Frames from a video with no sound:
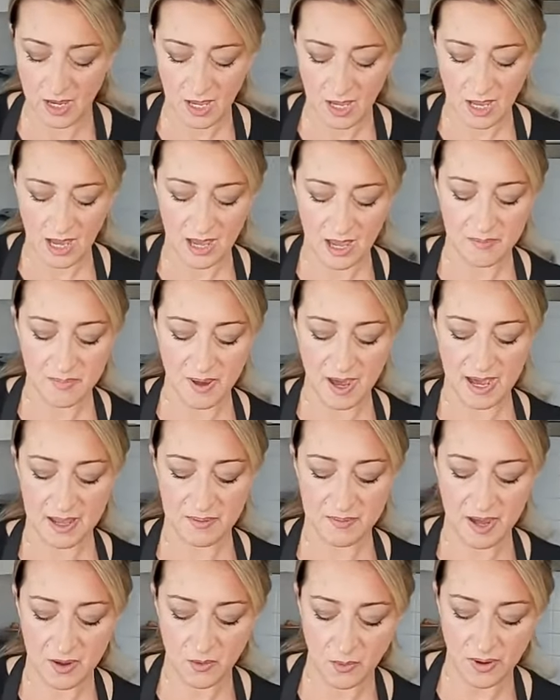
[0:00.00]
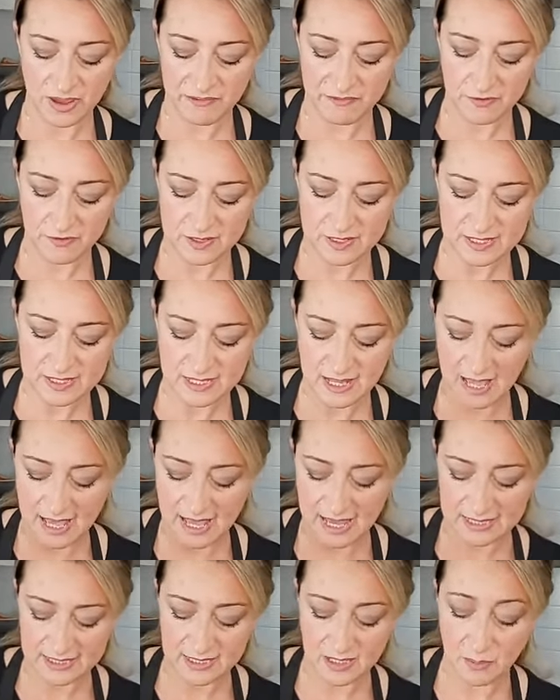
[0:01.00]
I buy my wafers
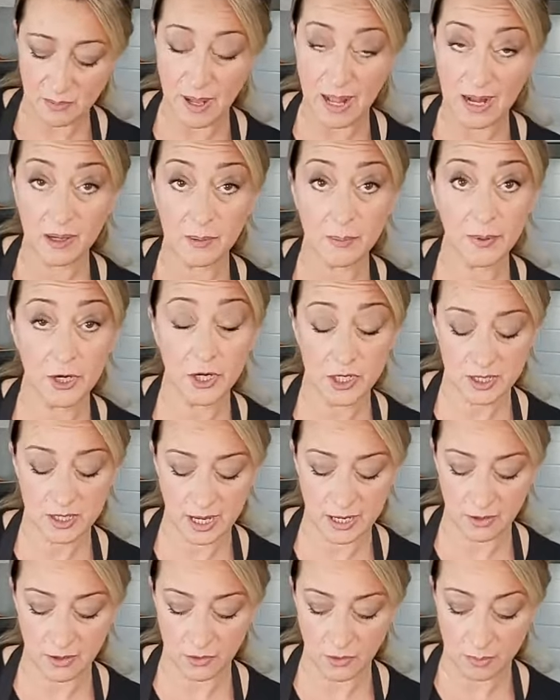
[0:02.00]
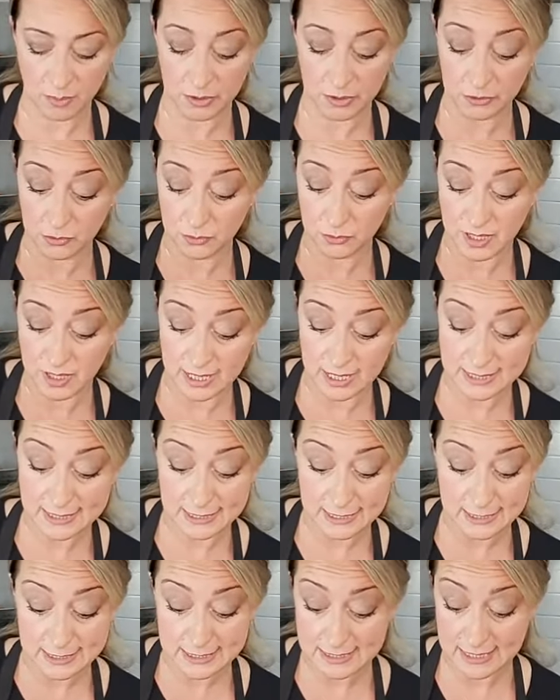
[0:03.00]
at Bulk Bar. I don't know about you guys
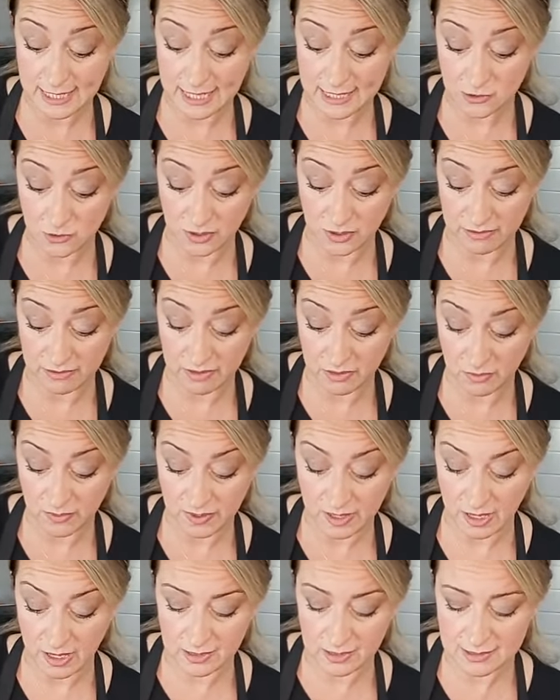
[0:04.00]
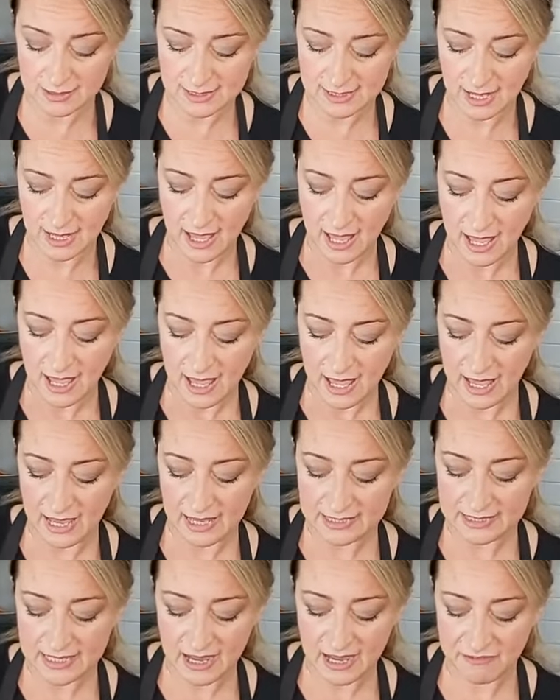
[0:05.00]
in the States or everywhere else.
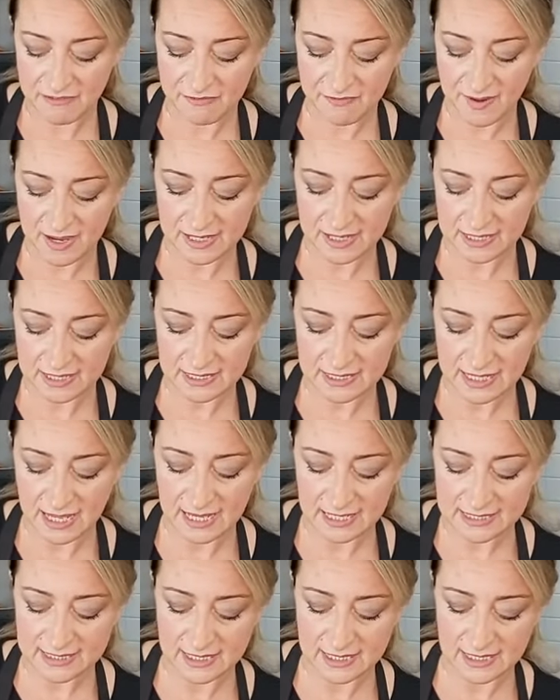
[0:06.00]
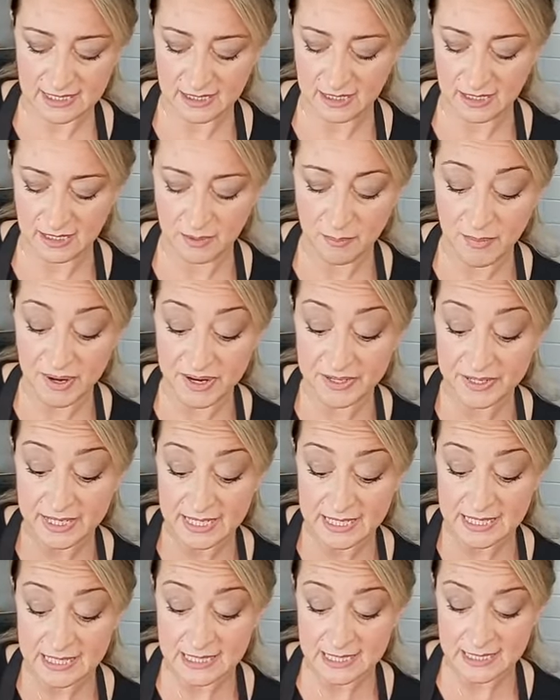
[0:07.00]
And I find that
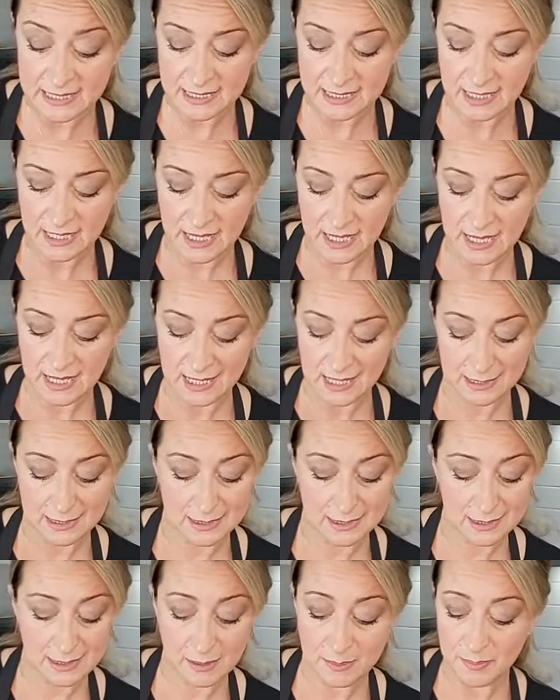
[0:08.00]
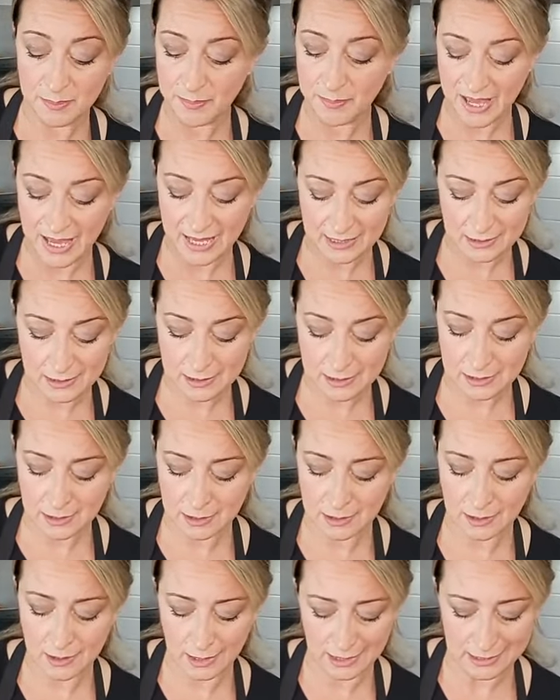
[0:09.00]
Merkins is the best,
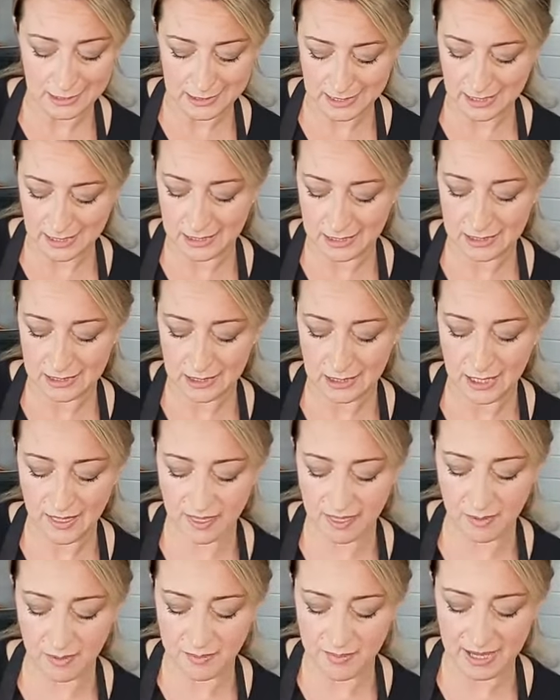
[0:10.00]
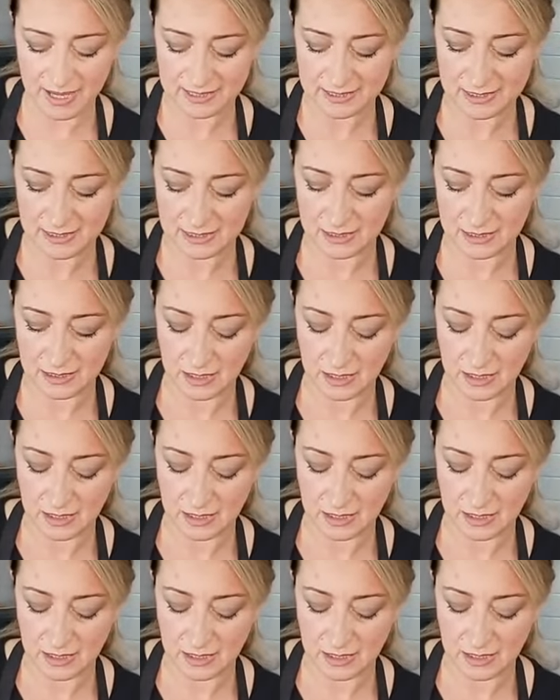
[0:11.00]
indeed, the best